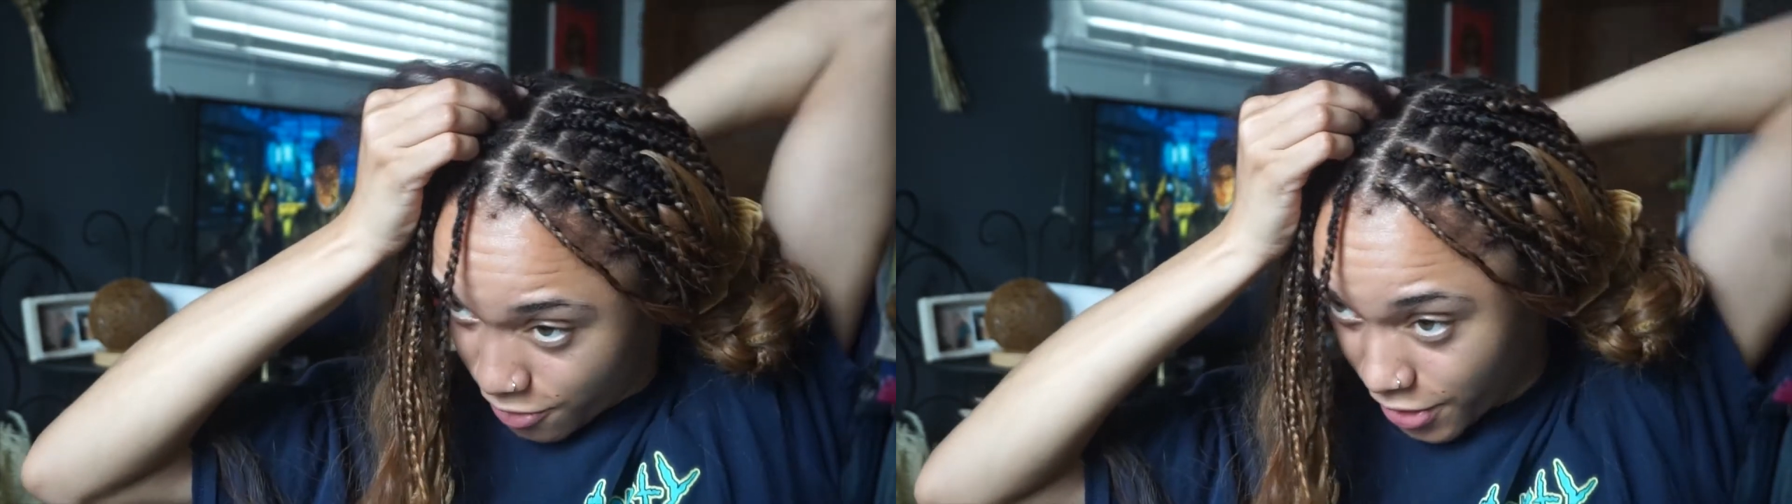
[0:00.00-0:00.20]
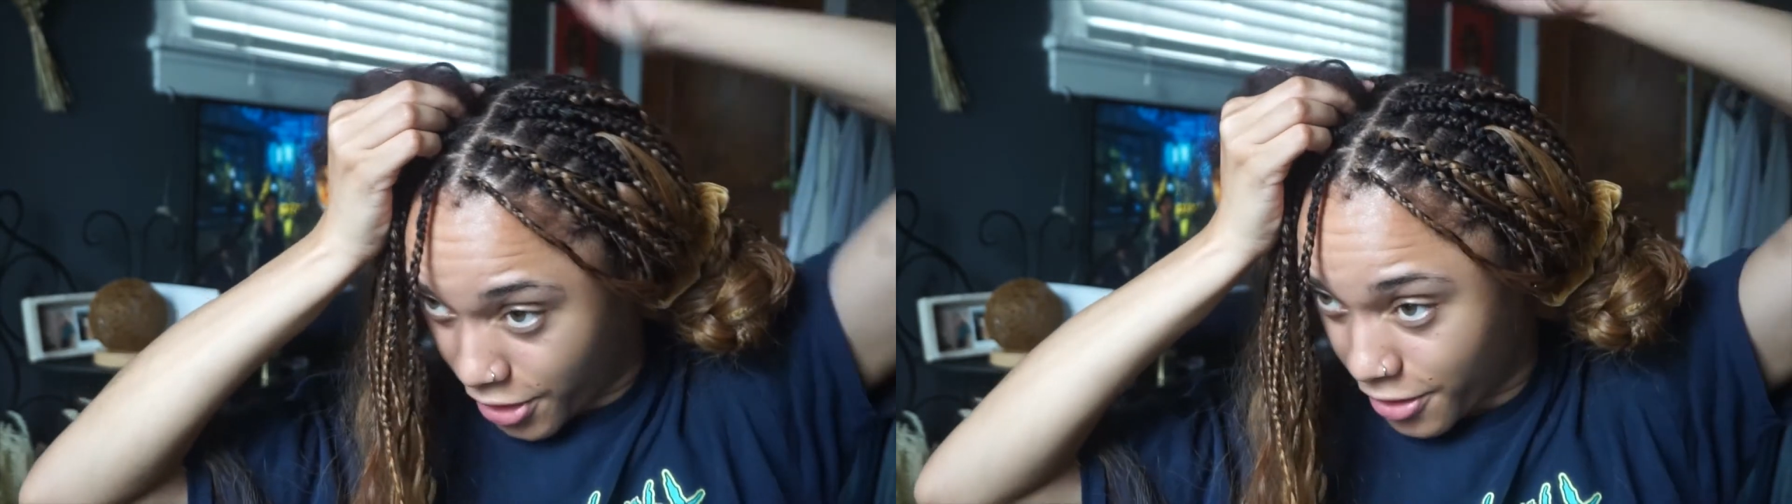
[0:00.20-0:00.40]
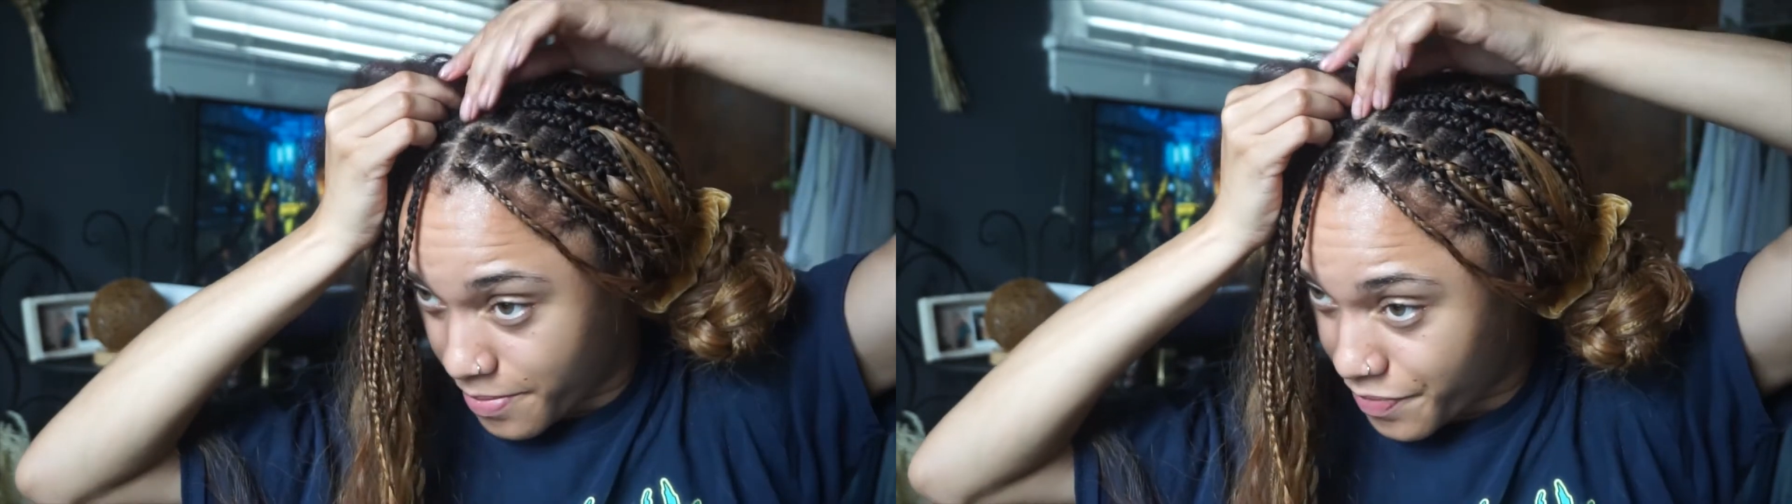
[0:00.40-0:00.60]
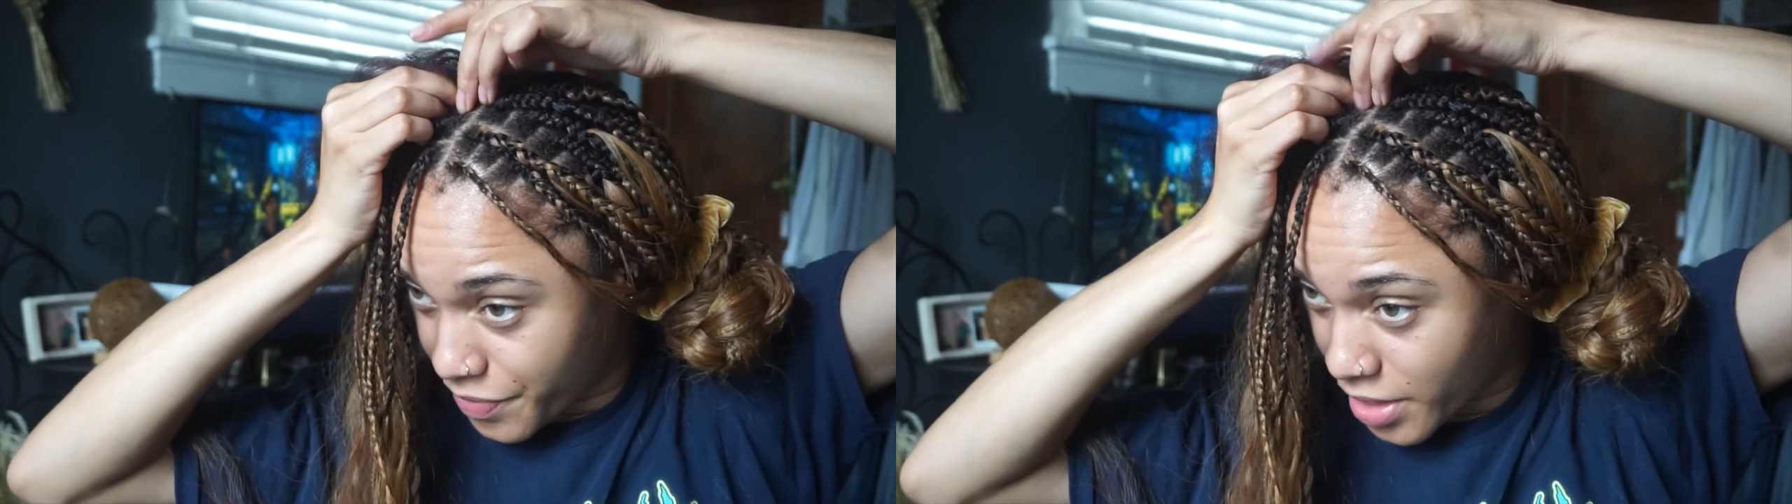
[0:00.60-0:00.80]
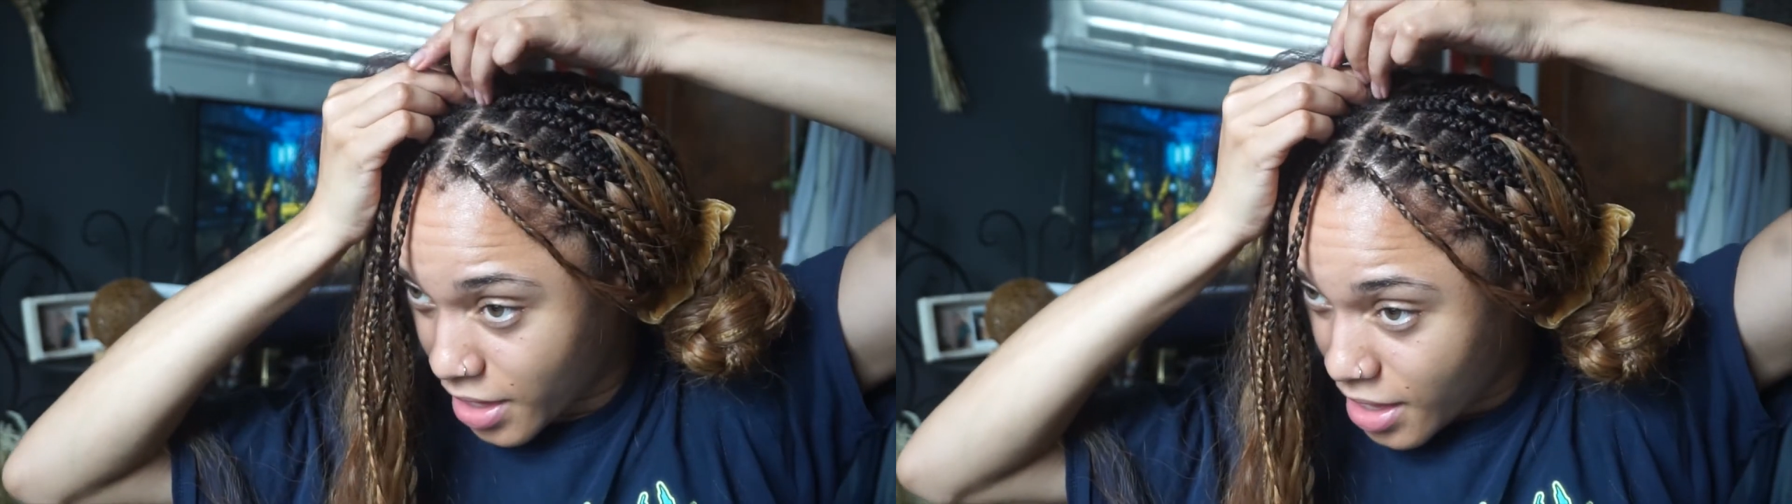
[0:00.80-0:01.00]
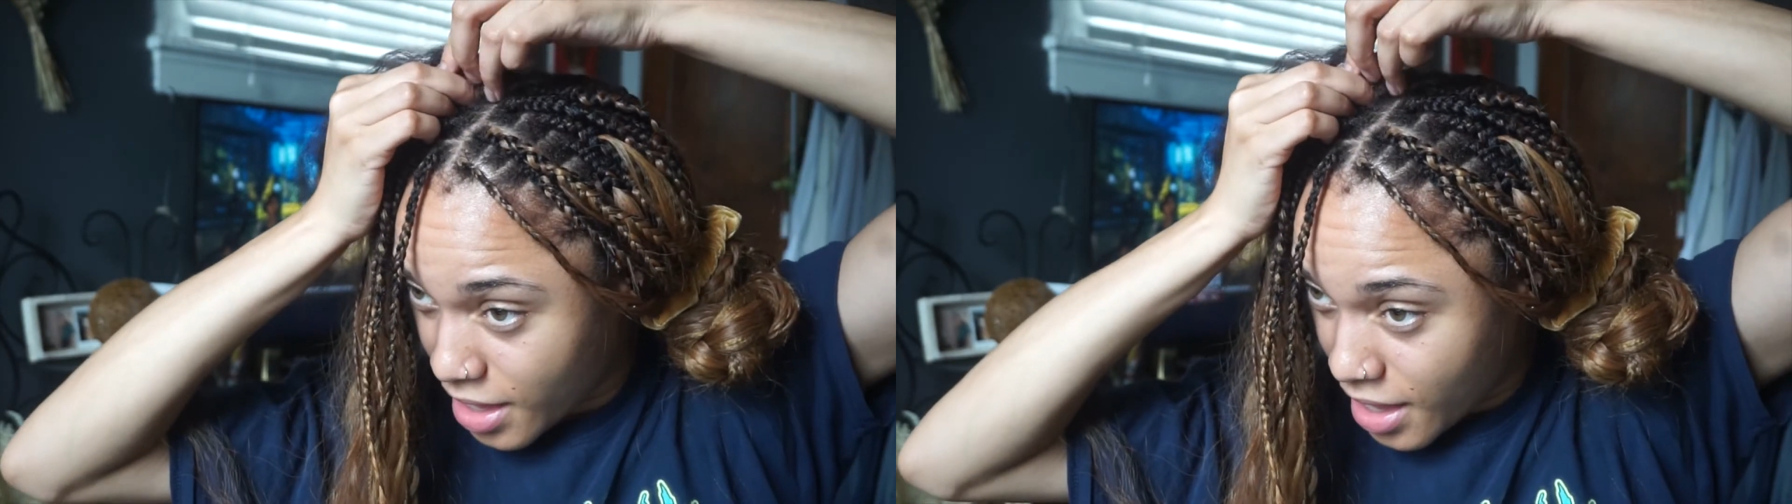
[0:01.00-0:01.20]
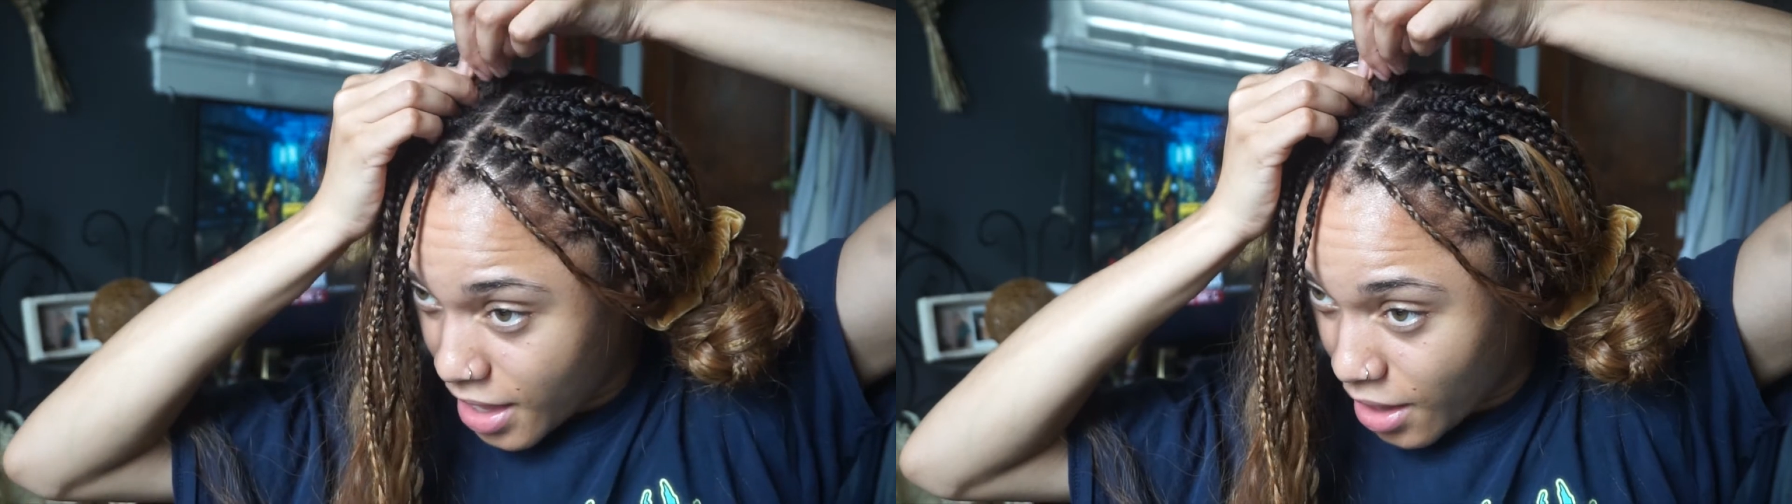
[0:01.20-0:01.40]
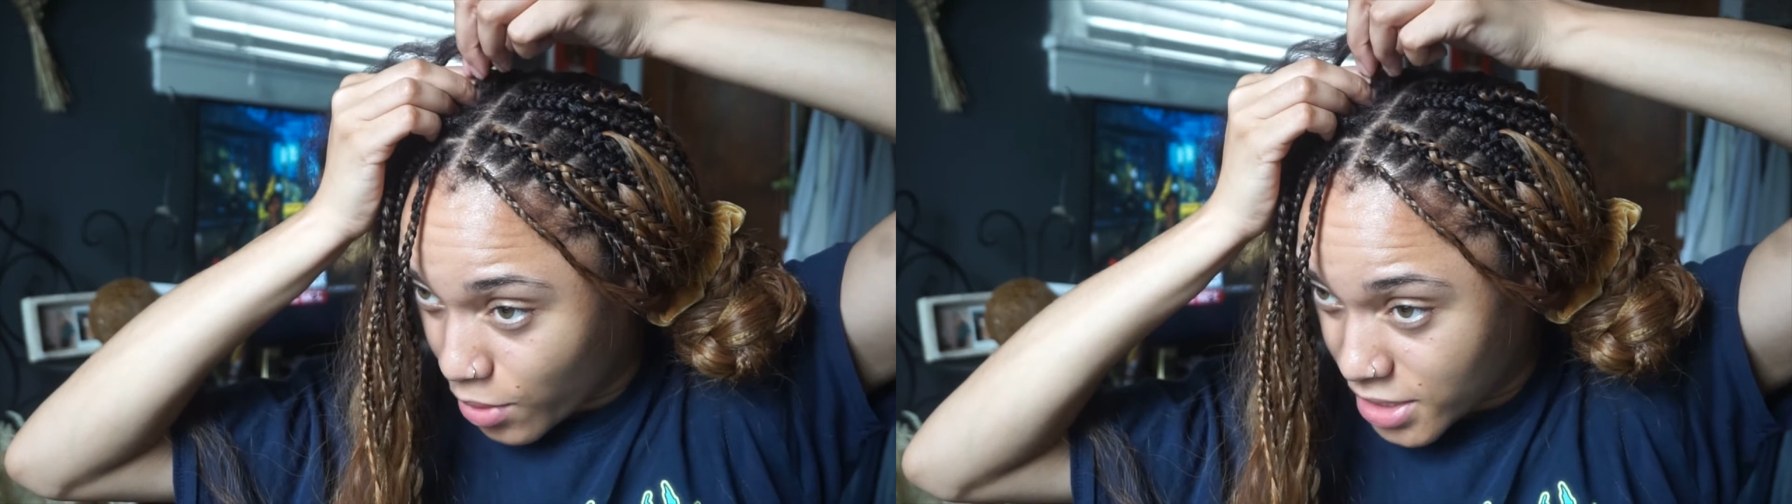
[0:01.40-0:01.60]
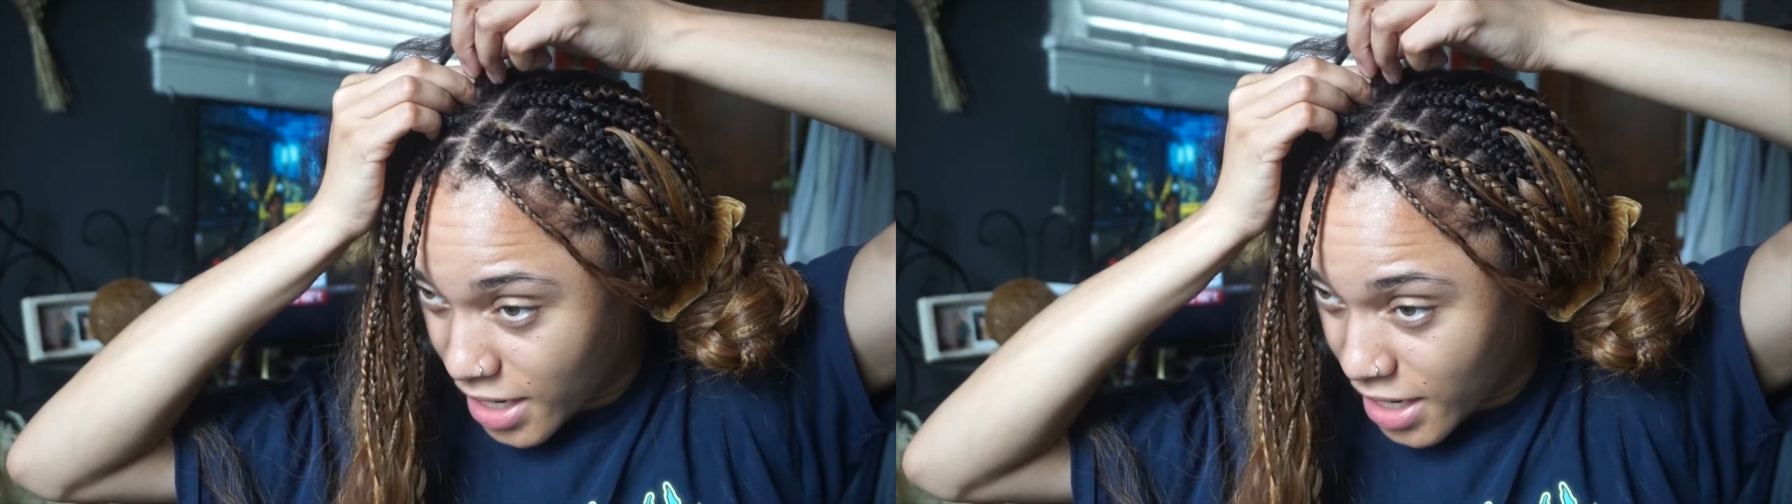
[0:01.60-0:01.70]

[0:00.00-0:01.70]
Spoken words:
finger. Once